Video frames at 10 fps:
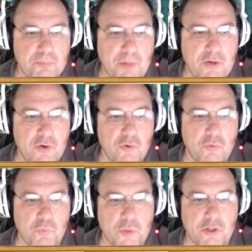By
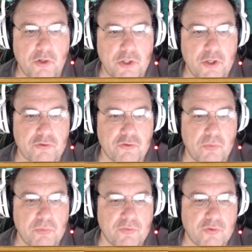whom? We can only
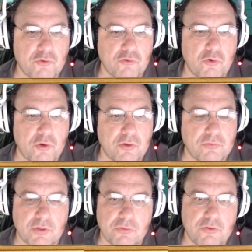assume the First Order.
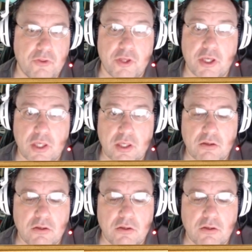Well, you think?